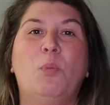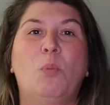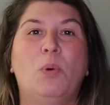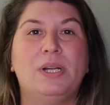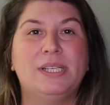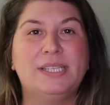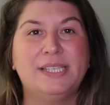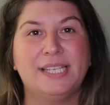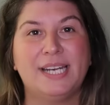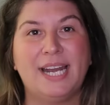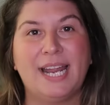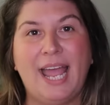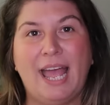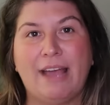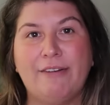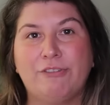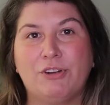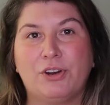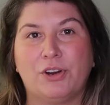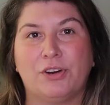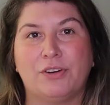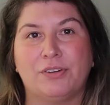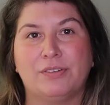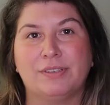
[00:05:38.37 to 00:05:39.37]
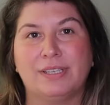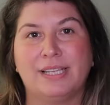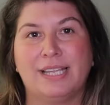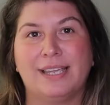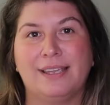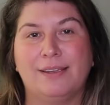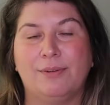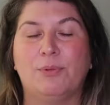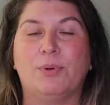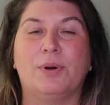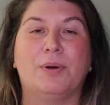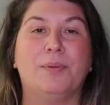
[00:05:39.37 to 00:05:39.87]
one that I have
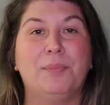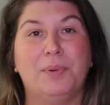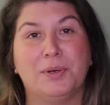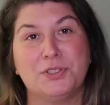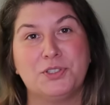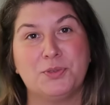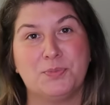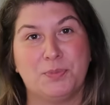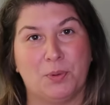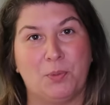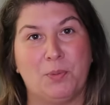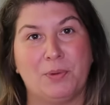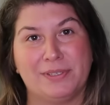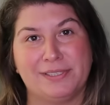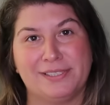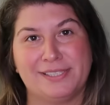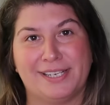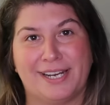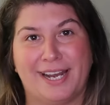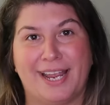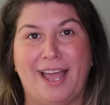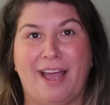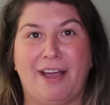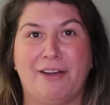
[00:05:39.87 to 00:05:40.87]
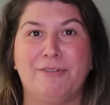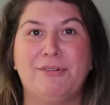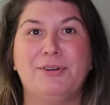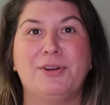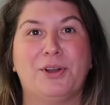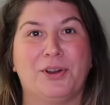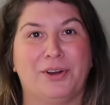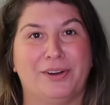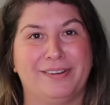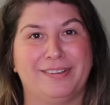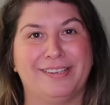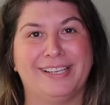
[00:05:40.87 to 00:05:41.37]
currently, well, multiple ones that I have
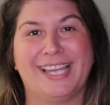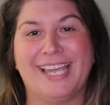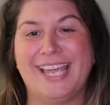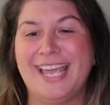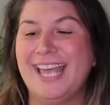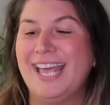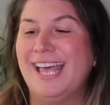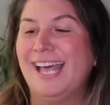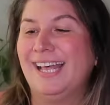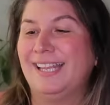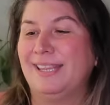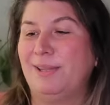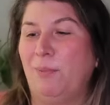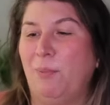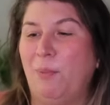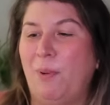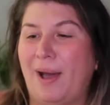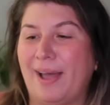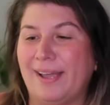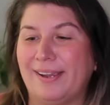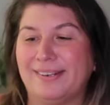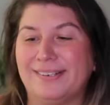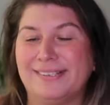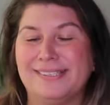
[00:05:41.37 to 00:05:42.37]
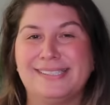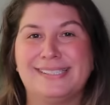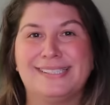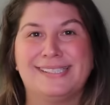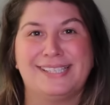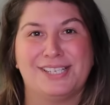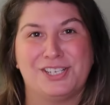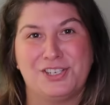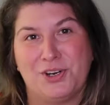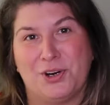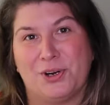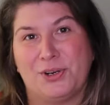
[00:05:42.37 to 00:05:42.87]
currently, the wires,
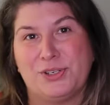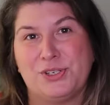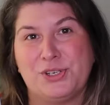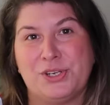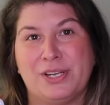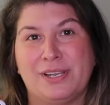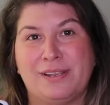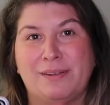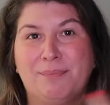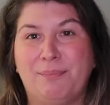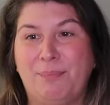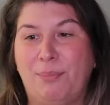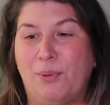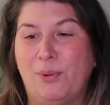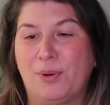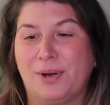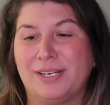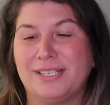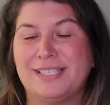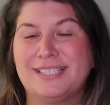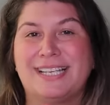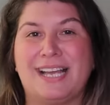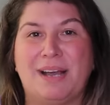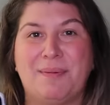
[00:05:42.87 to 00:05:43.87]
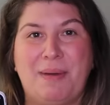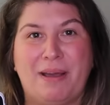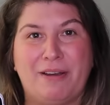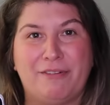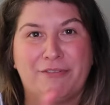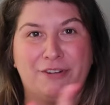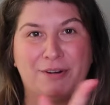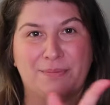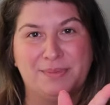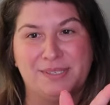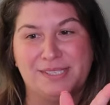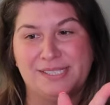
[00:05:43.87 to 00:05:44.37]
the charging ports come out
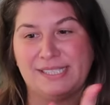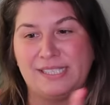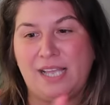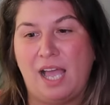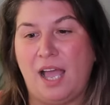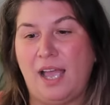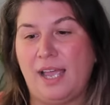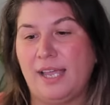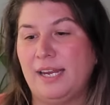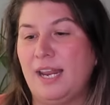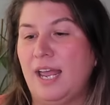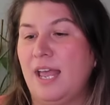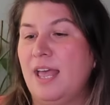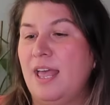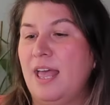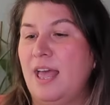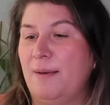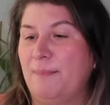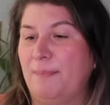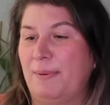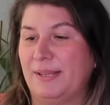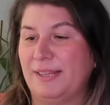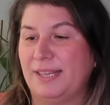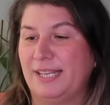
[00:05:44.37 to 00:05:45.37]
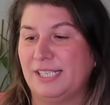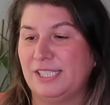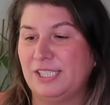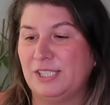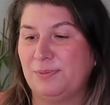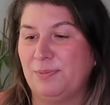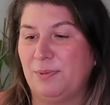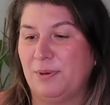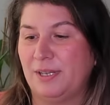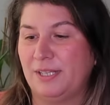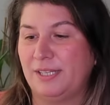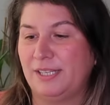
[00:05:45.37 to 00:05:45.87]
from the side, but
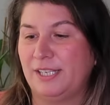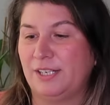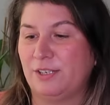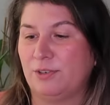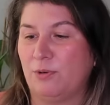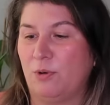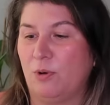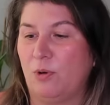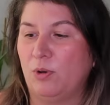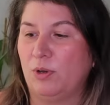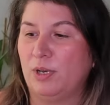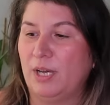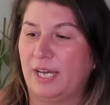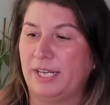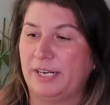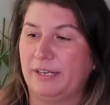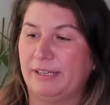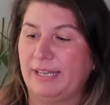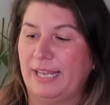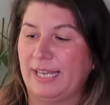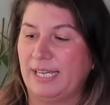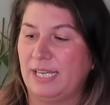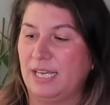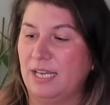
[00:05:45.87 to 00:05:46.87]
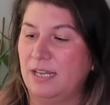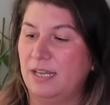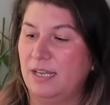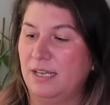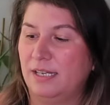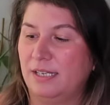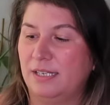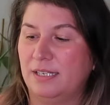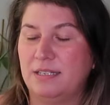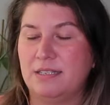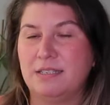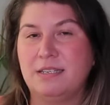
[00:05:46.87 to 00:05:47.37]
this one, they're all kind of like
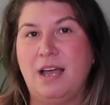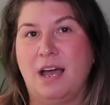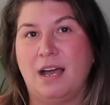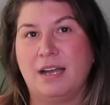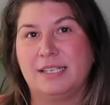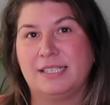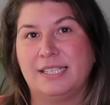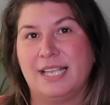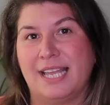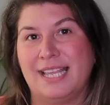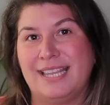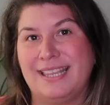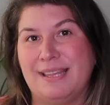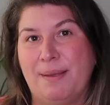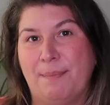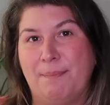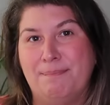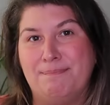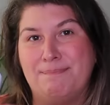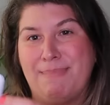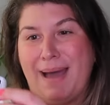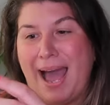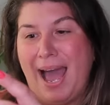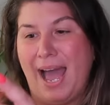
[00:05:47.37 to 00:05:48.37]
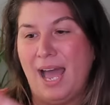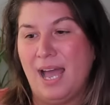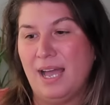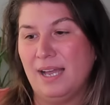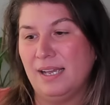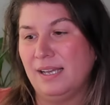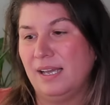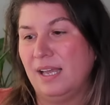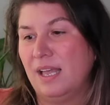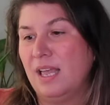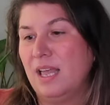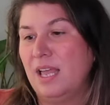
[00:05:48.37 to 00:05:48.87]
tucked in the
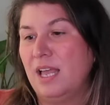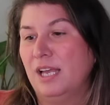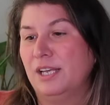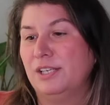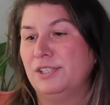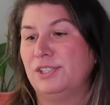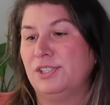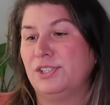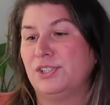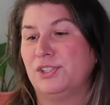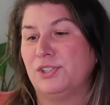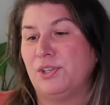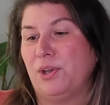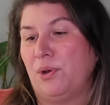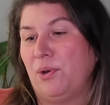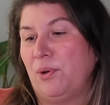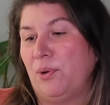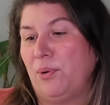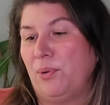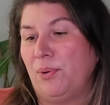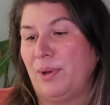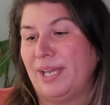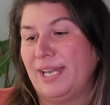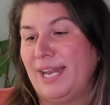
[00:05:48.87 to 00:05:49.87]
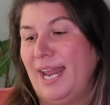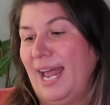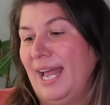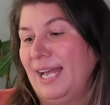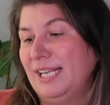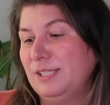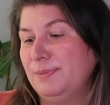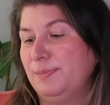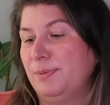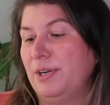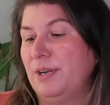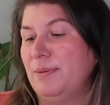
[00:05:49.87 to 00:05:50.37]
back. So it
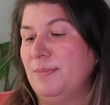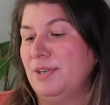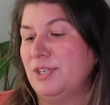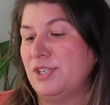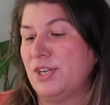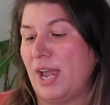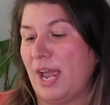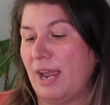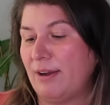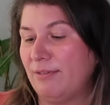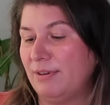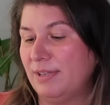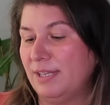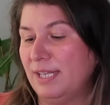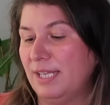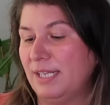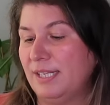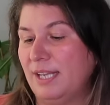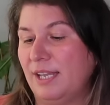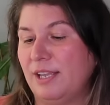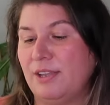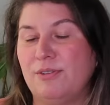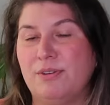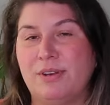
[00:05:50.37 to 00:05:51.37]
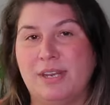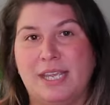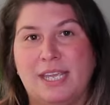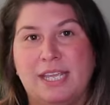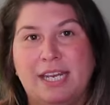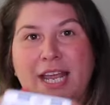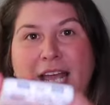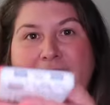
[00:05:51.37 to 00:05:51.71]
has pretty much everything that you need,